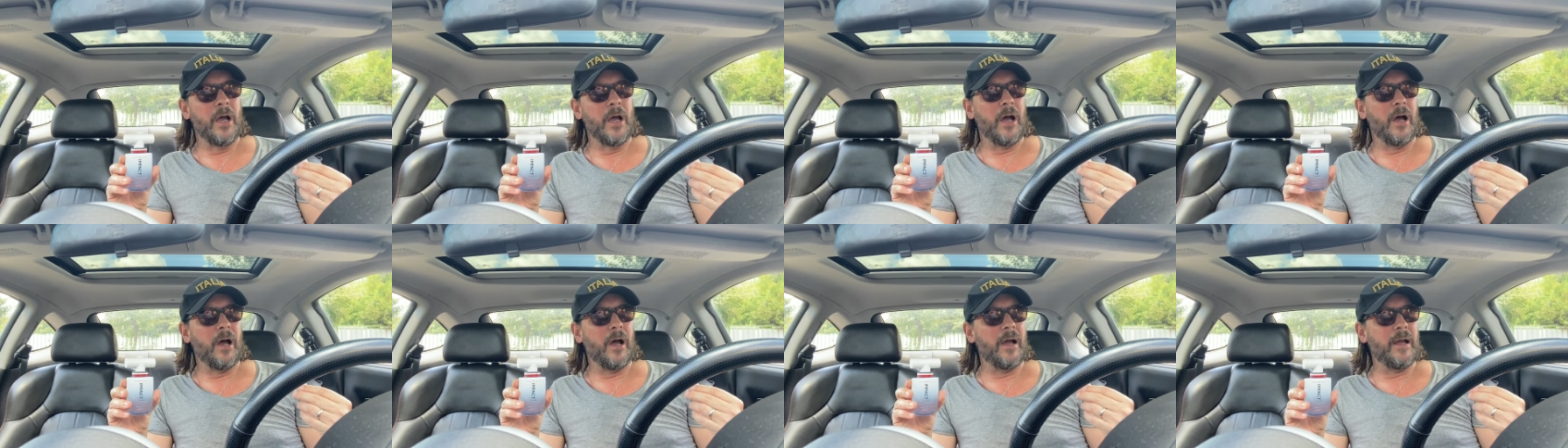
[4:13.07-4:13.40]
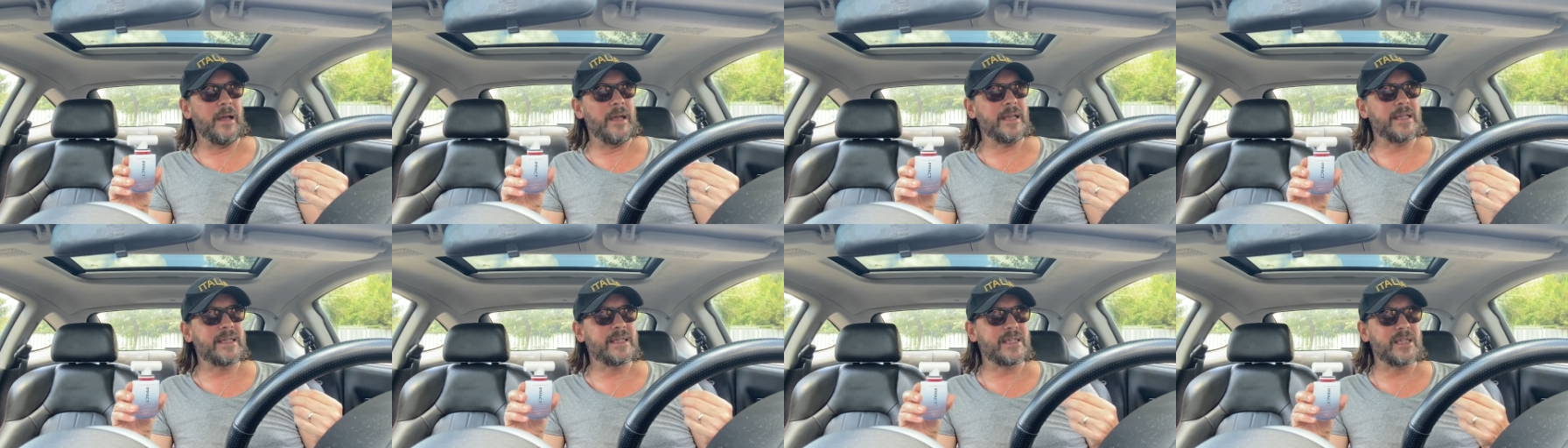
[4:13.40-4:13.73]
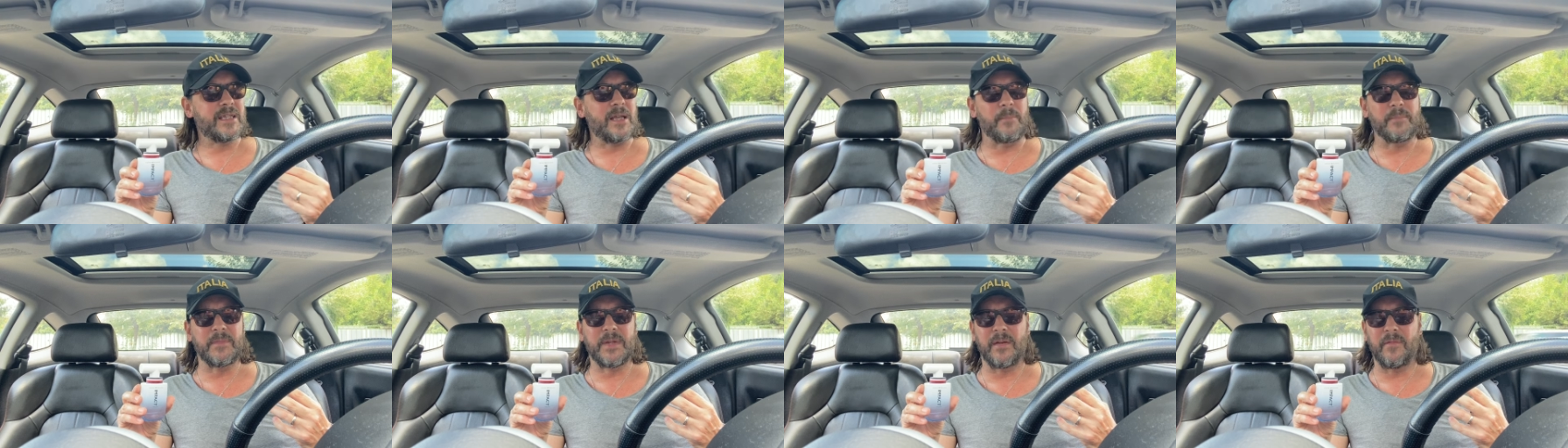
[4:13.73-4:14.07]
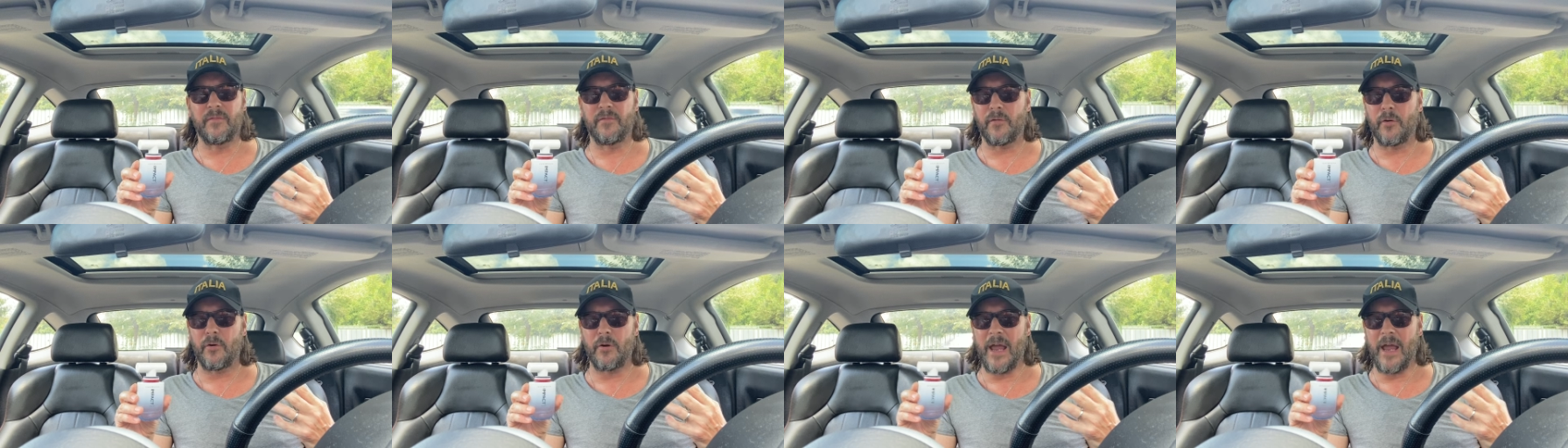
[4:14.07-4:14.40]
Uh, it's something
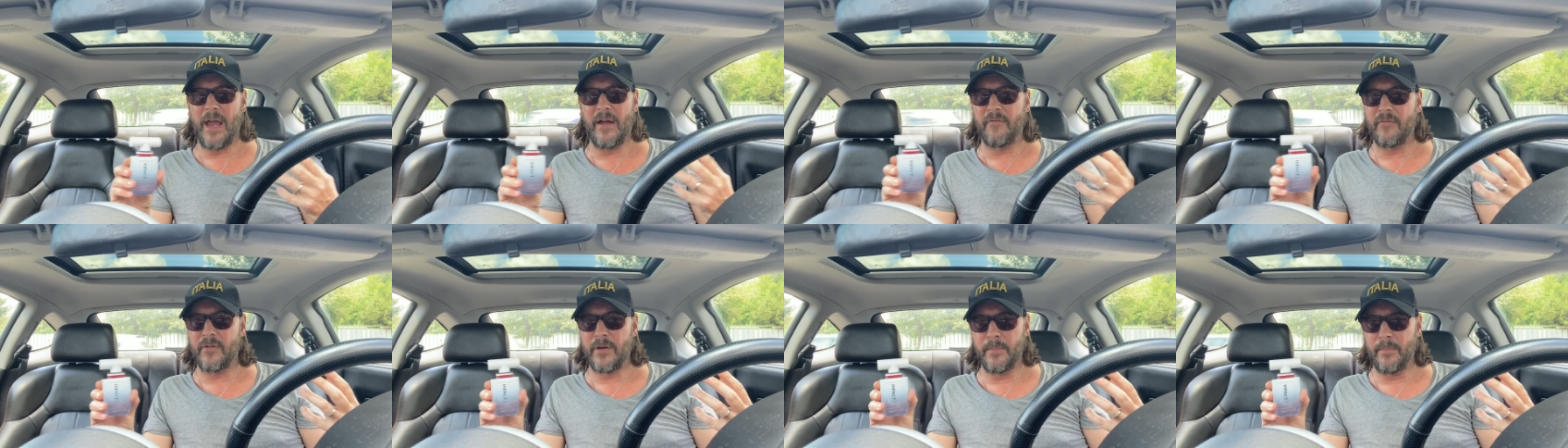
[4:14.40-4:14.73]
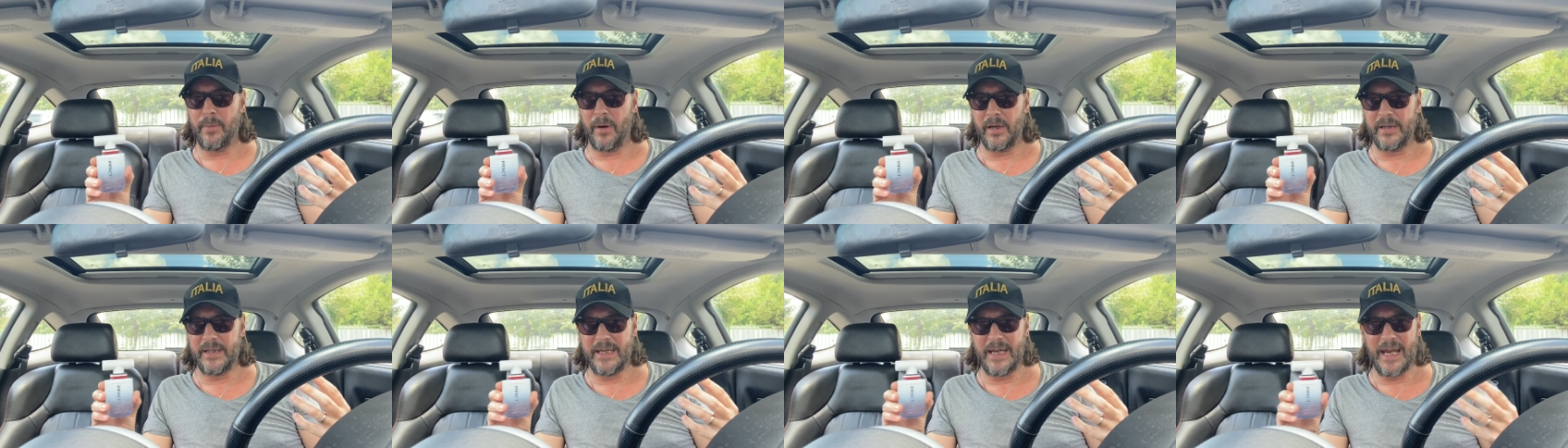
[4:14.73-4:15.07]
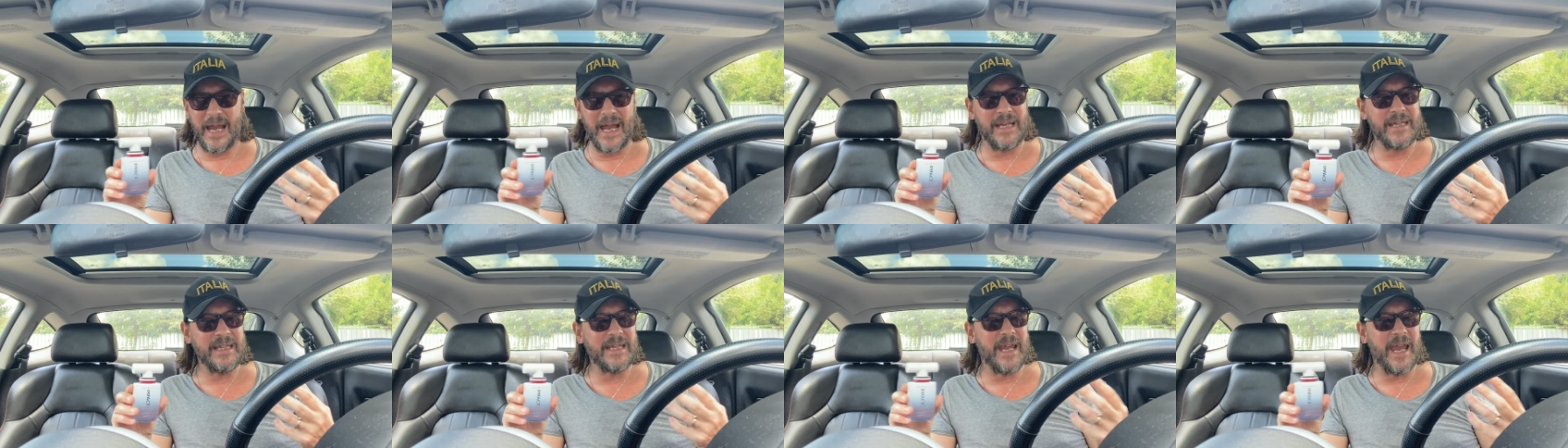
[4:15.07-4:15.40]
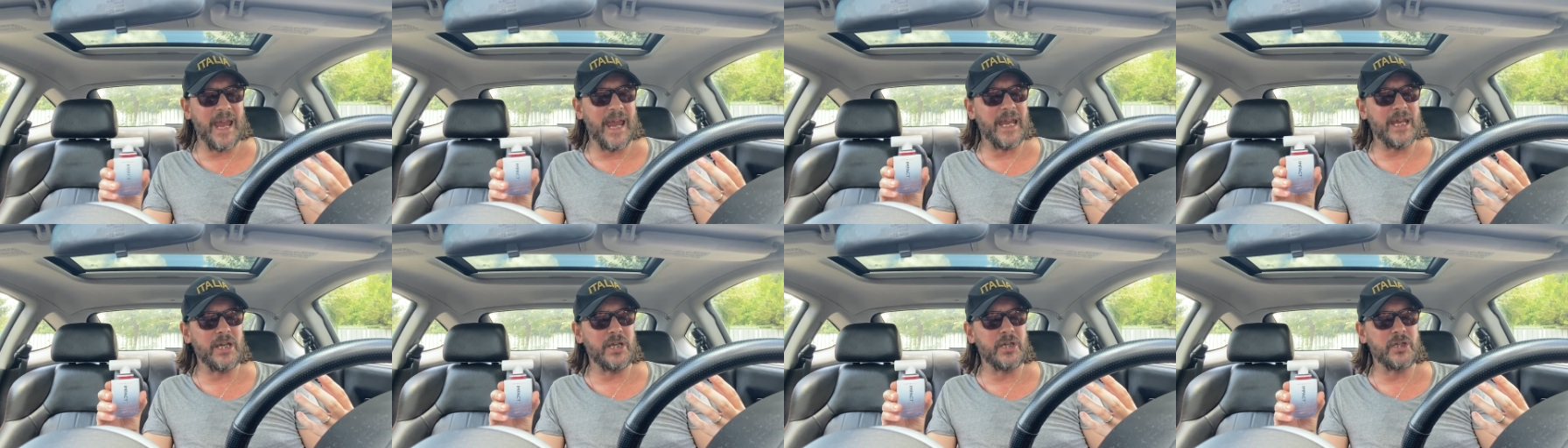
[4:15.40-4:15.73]
for everybody, any
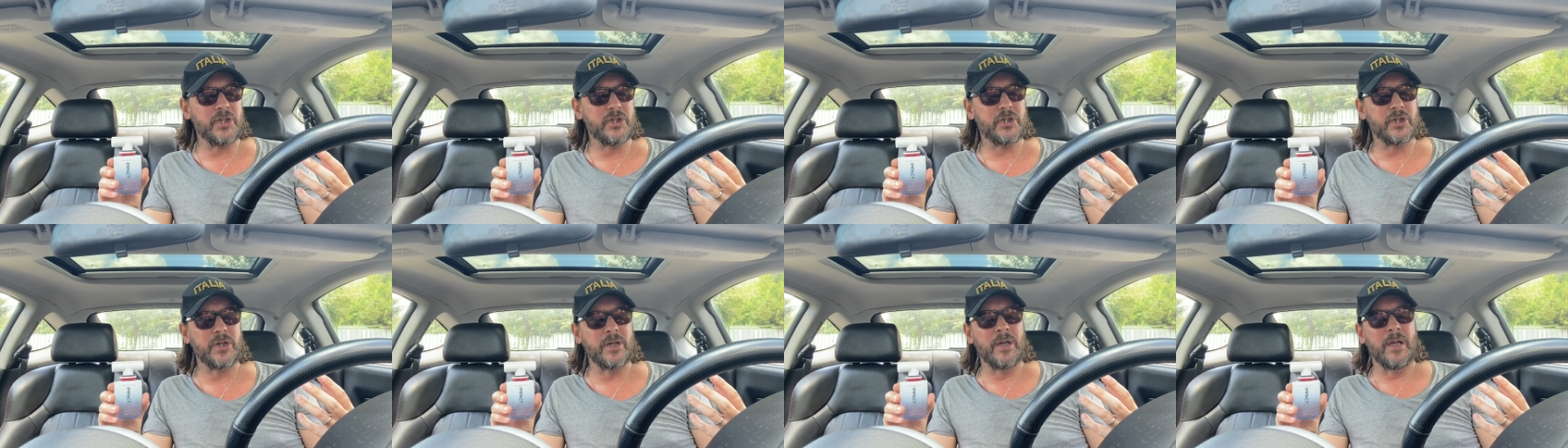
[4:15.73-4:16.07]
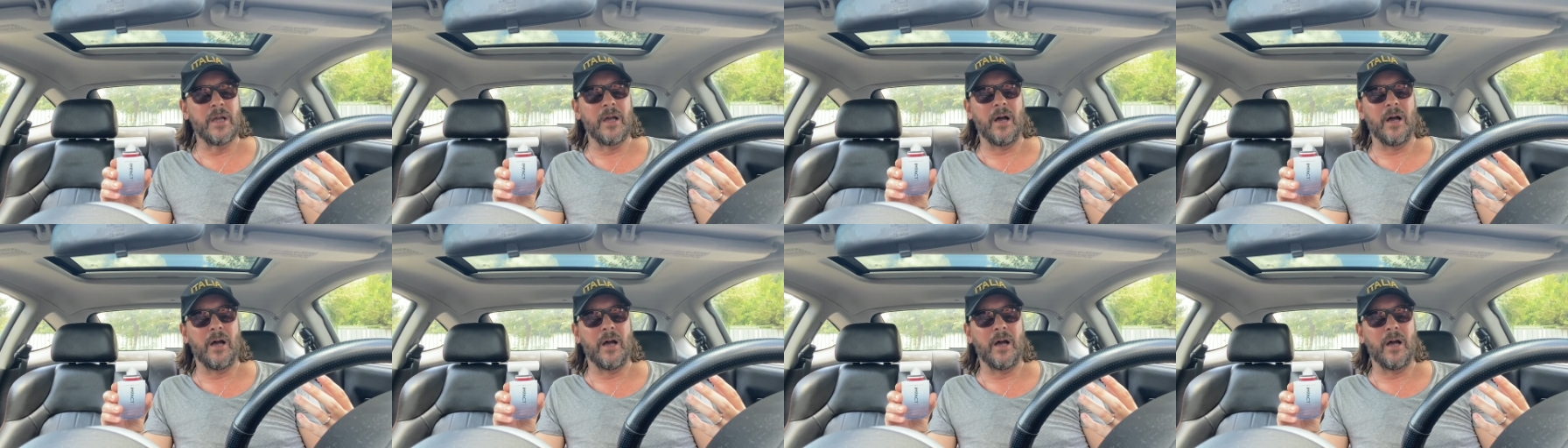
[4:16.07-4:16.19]
age.